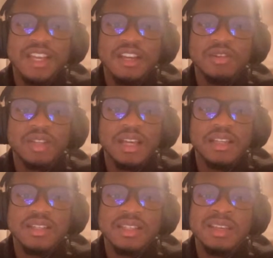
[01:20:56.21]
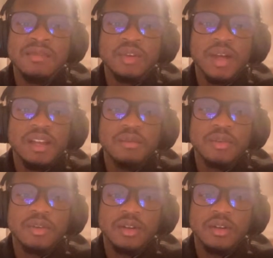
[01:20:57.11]
I ain't gonna lie, because even though
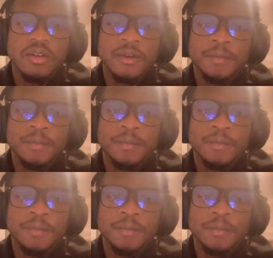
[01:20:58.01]
Halliburton hurt,